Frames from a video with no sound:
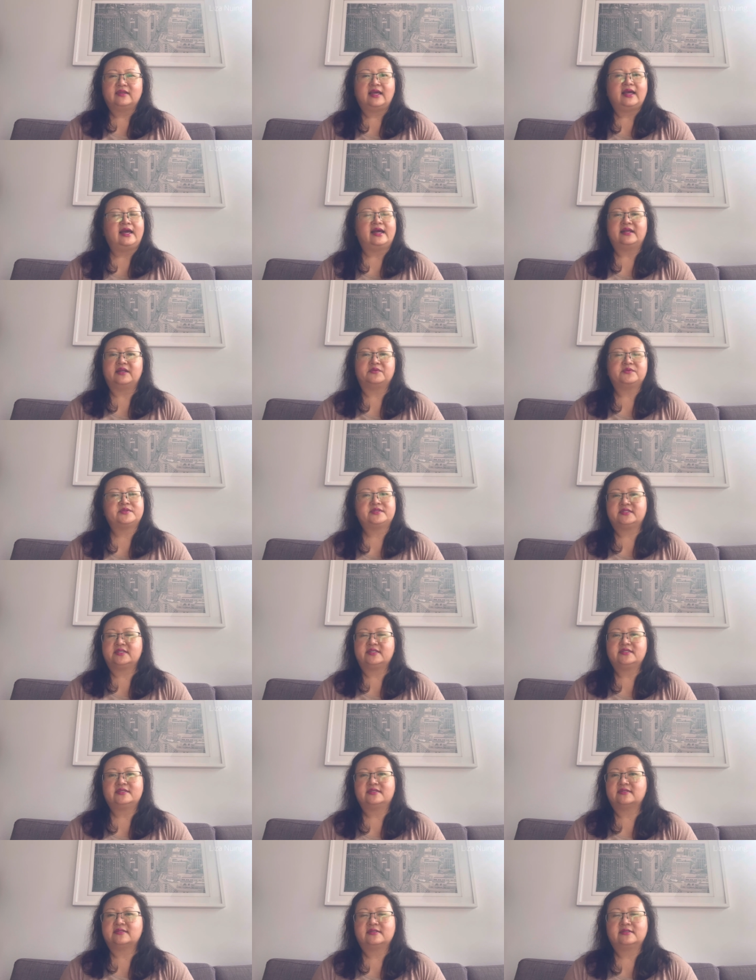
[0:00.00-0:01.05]
and it was
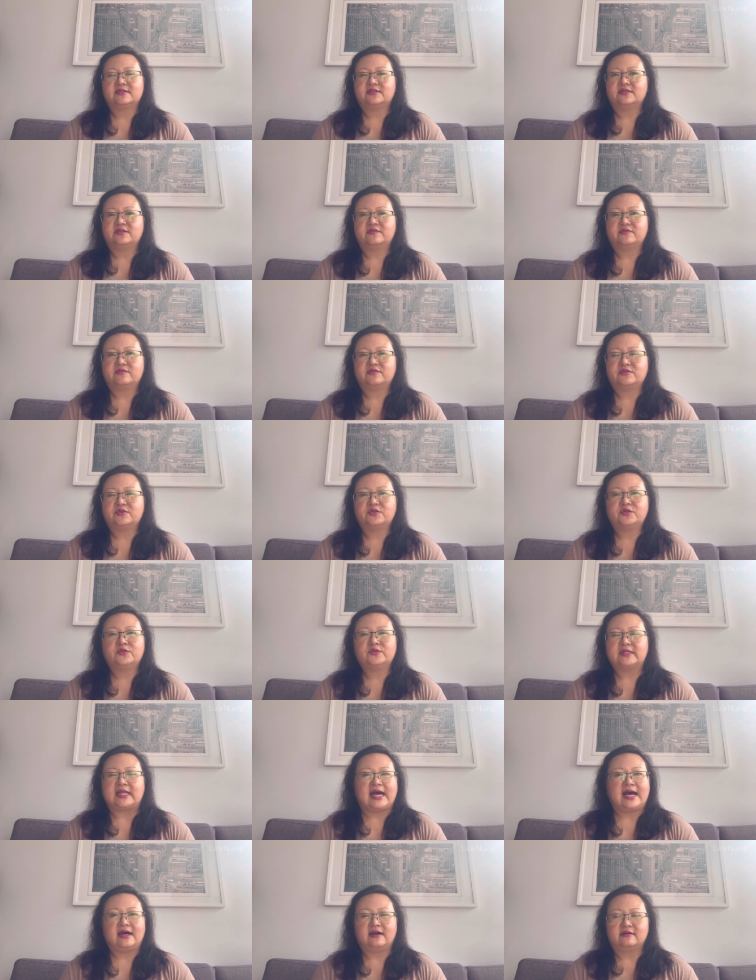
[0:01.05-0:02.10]
just too
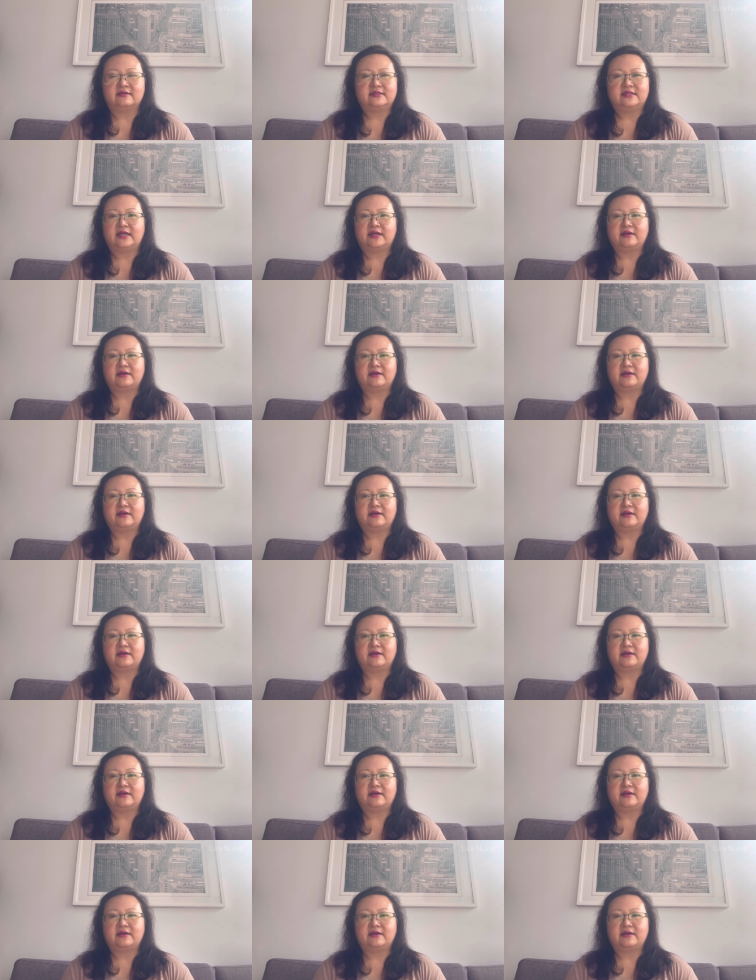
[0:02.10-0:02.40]
loud.